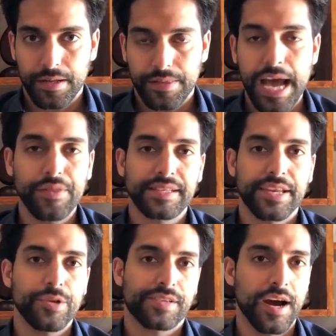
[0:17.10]
Now there's
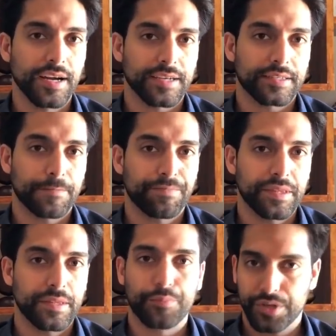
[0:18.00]
a new target.
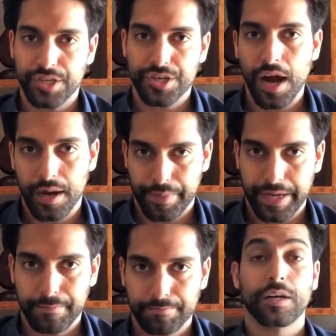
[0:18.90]
The British Army.
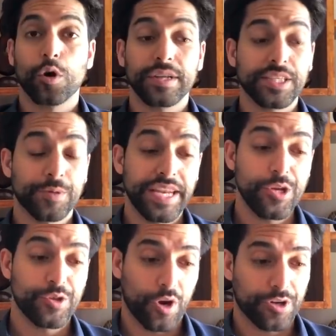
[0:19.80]
According to a
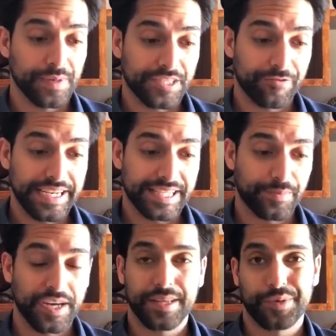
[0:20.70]
new document released
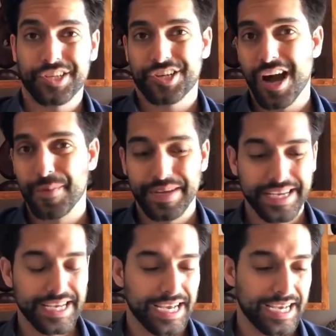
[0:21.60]
by the British
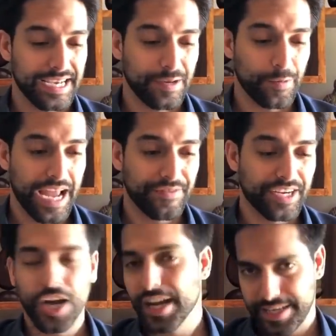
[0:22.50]
Army, uh, we have a
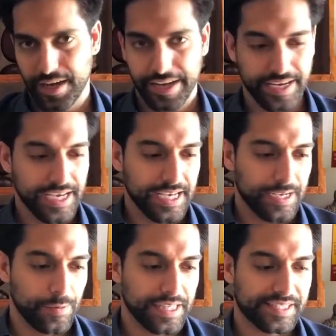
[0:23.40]
guideline
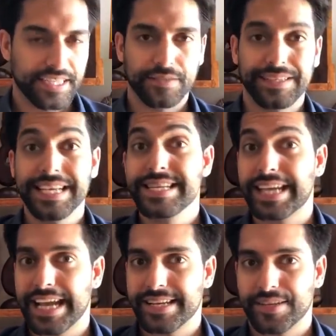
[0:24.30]
with a set of
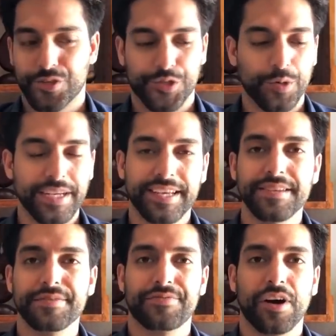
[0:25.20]
indicators to
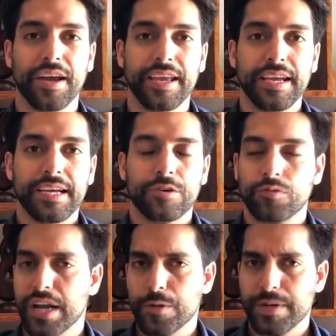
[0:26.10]
identify
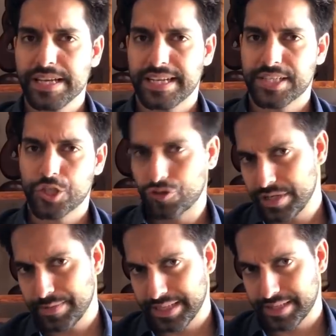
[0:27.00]
right-wing
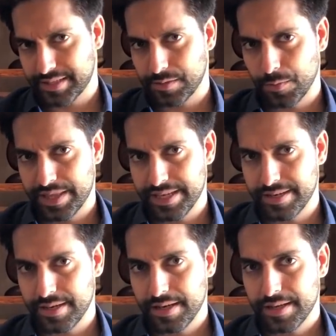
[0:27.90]
extremists
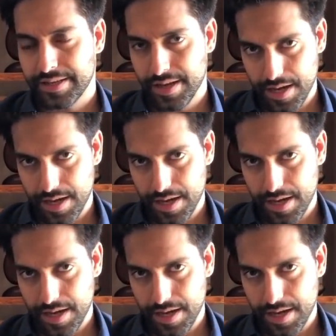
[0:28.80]
within the